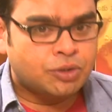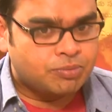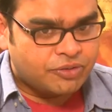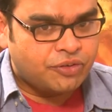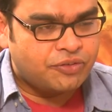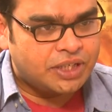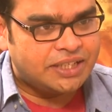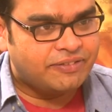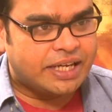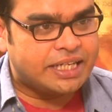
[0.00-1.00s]
So before we
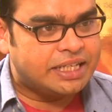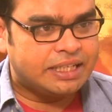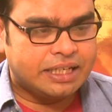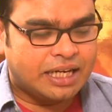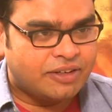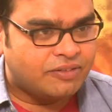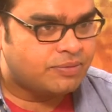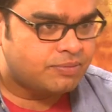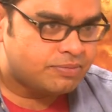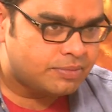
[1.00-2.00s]
leave, any
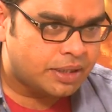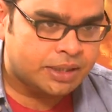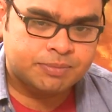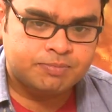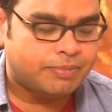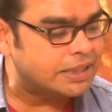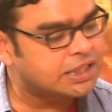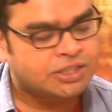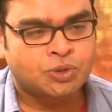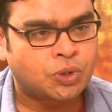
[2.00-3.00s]

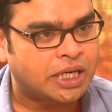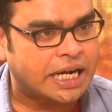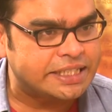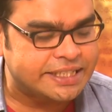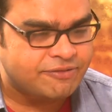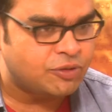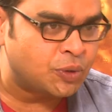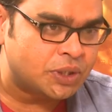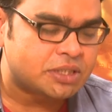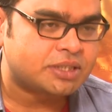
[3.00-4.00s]
message to our iDream
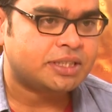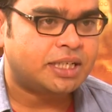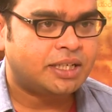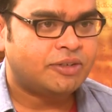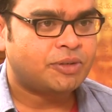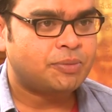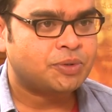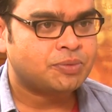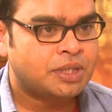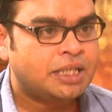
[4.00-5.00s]
viewers from
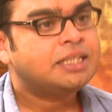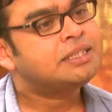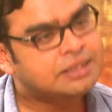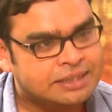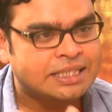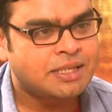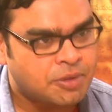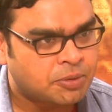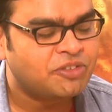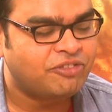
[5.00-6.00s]
you? Say
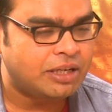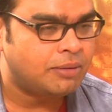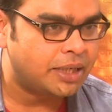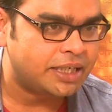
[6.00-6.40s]
something about the film